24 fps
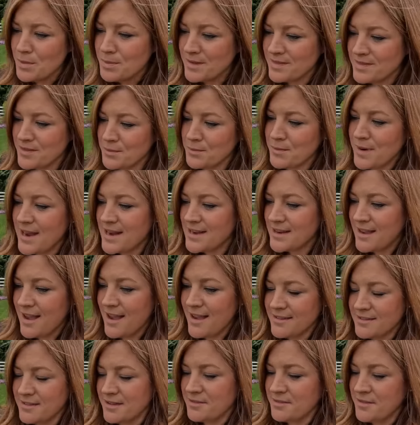but the rain
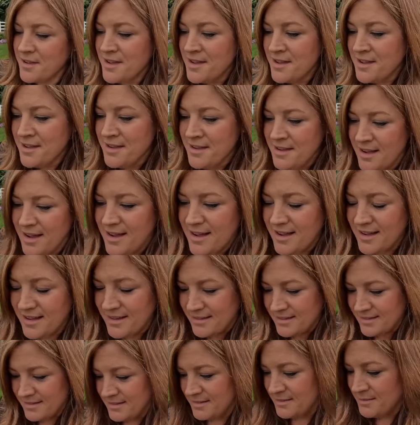kind of
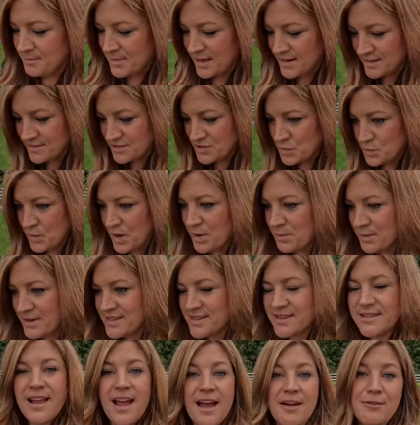made it to where we
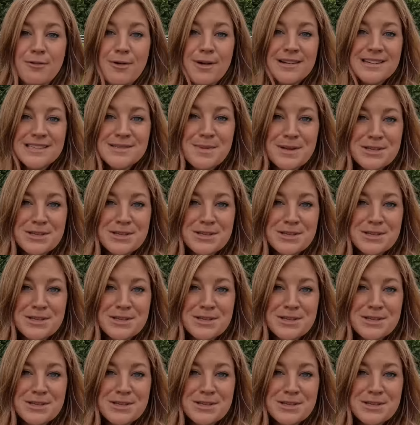didn't have quite as